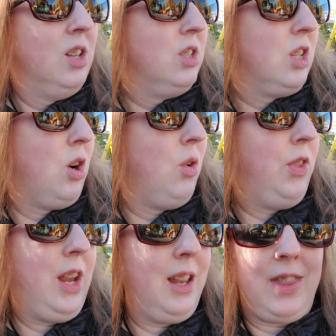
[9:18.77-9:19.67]
So
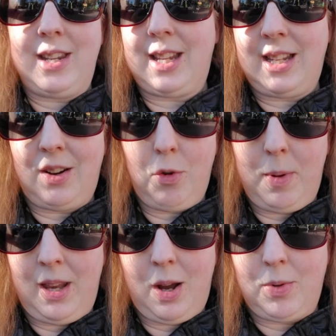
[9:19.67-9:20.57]
they sent
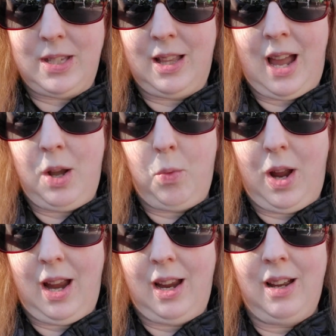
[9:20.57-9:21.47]
everybody that was in line
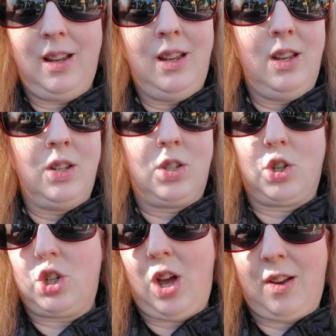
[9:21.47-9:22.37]
away. So
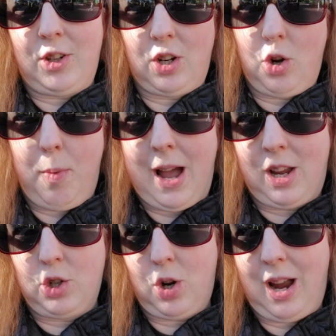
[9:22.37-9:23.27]
she'll have to go
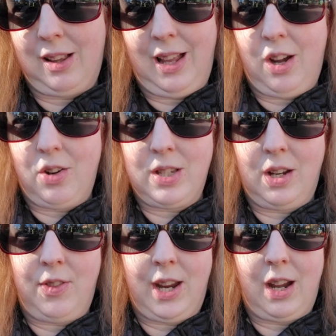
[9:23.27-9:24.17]
back and try it later and
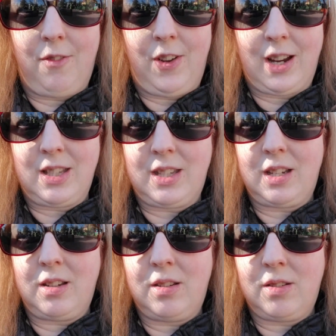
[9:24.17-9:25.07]
see if they get it fixed.